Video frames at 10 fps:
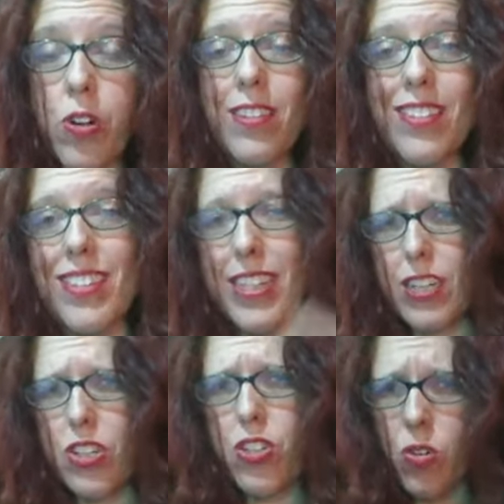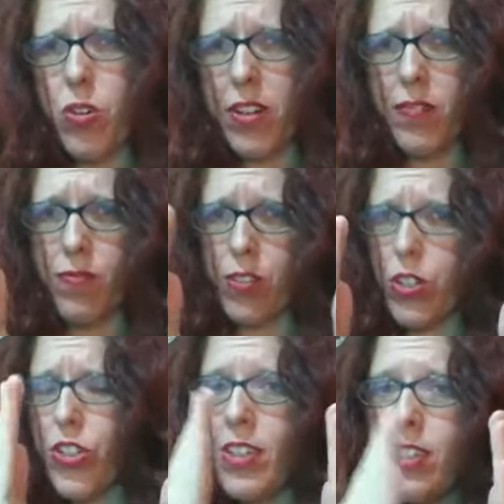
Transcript: It's a shortened version